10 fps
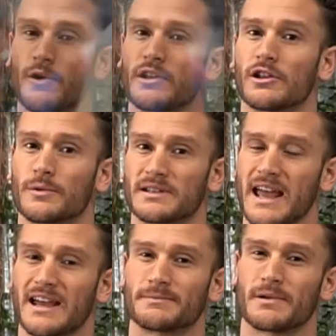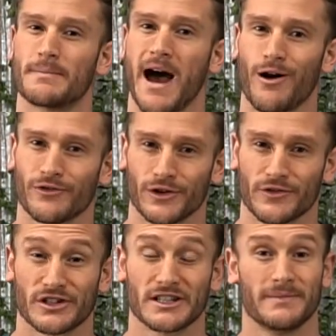rhodiola rosea is pretty powerful
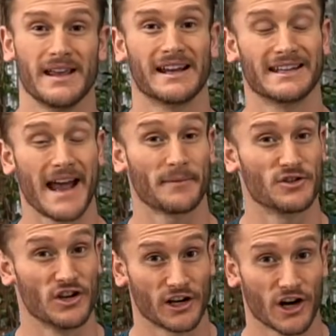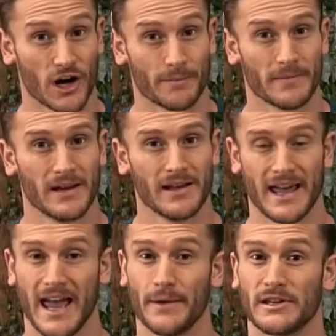for just being an adaptogenic herb.
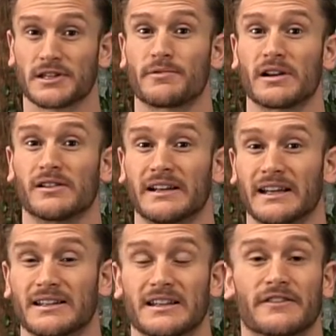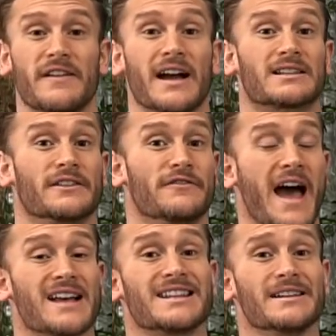And when you sprinkle it into the effects of
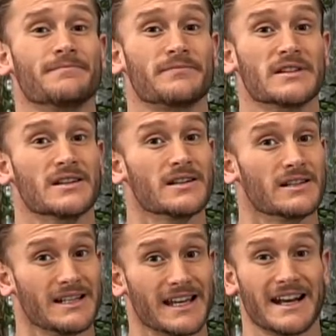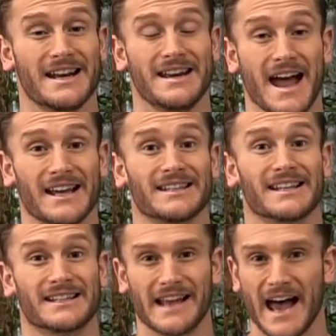fasting, you get a nice
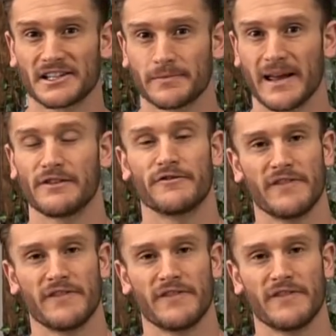exacerbated